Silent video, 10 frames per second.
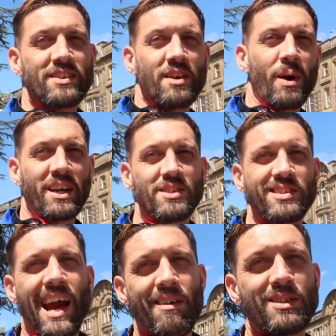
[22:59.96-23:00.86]
things at
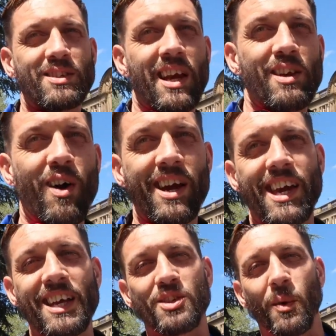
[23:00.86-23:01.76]
weddings, guaranteed, right?
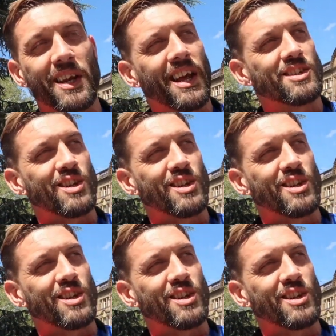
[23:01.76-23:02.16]
Kids doing knee